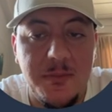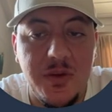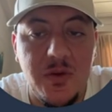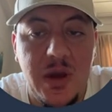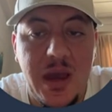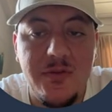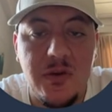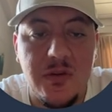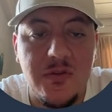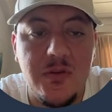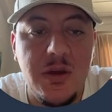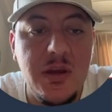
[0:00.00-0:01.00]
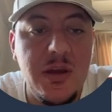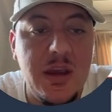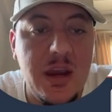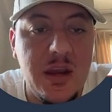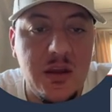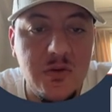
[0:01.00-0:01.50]
you have to answer
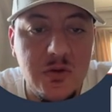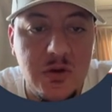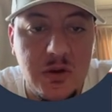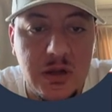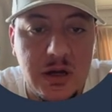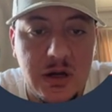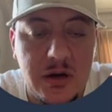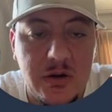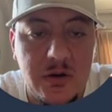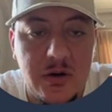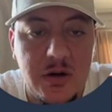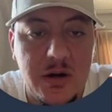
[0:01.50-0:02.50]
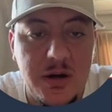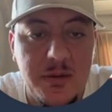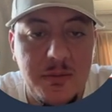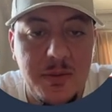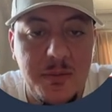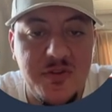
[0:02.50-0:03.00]
in a Google or
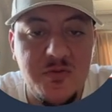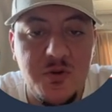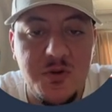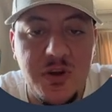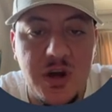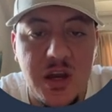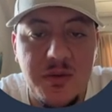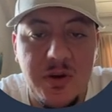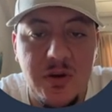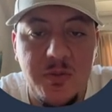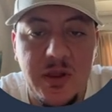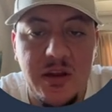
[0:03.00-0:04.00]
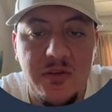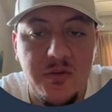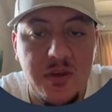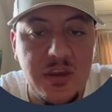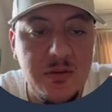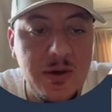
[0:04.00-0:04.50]
MS Word doc by replying to
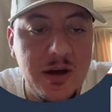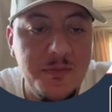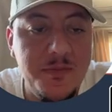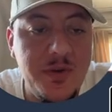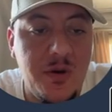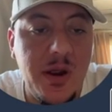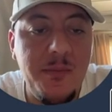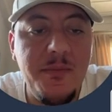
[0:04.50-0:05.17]
the email. All right.